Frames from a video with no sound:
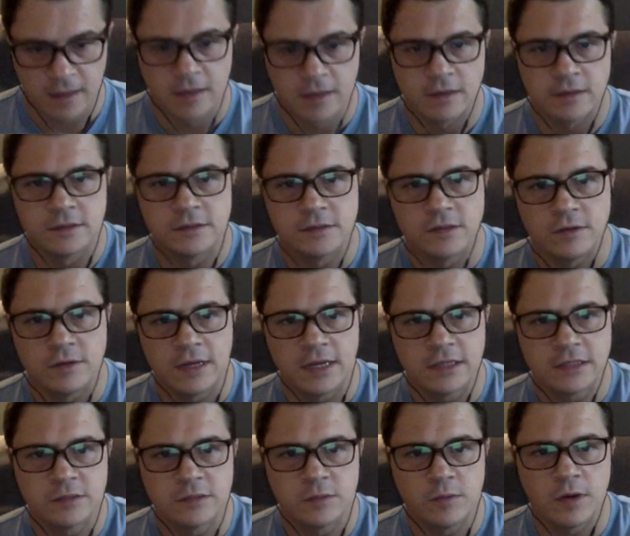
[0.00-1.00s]
So
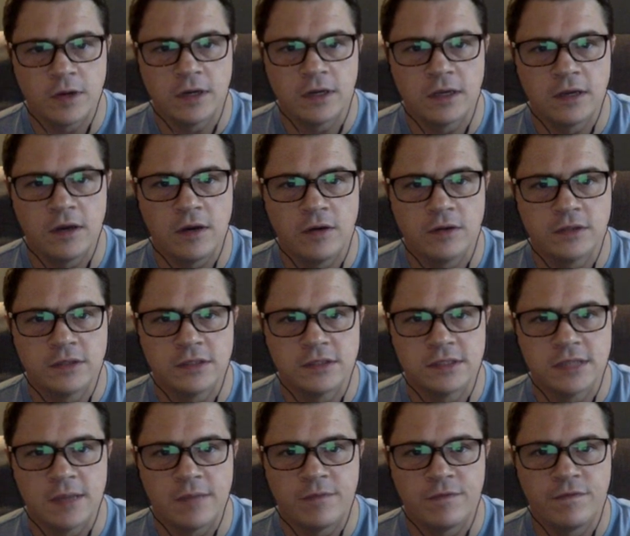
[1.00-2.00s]
next we're going to go to
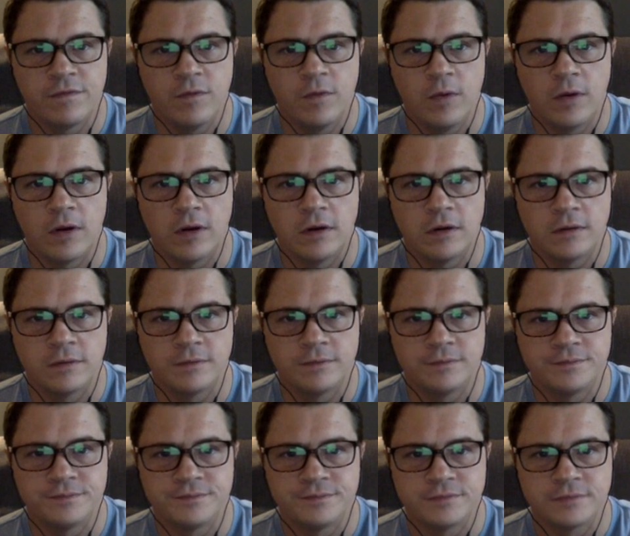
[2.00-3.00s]
step 4.
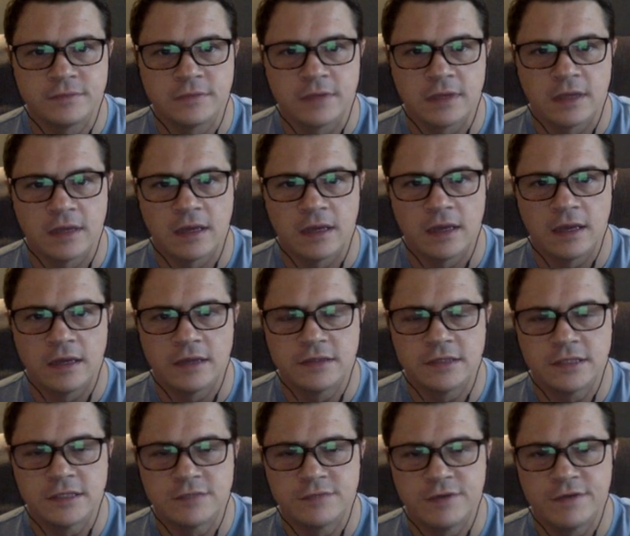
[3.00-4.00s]
It
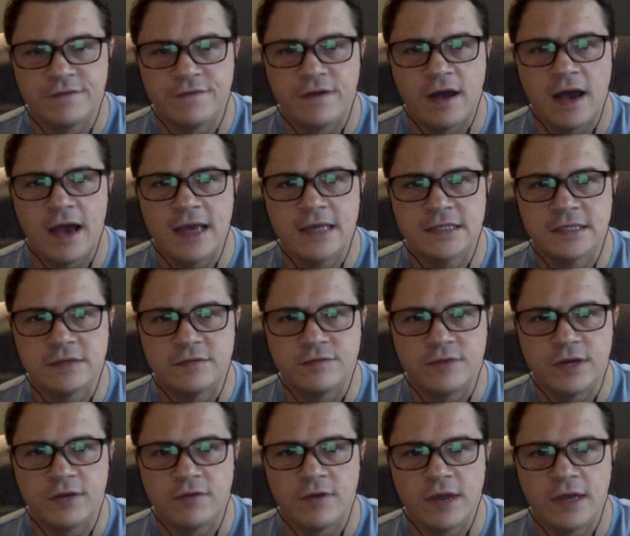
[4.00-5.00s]
says revise and
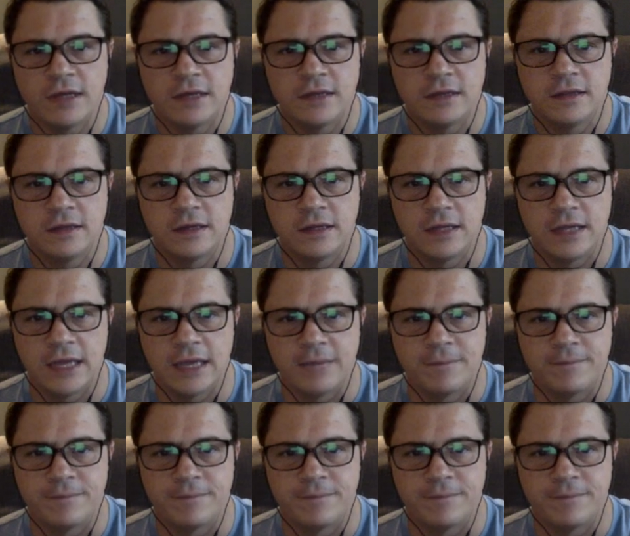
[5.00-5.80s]
rewrite the claim.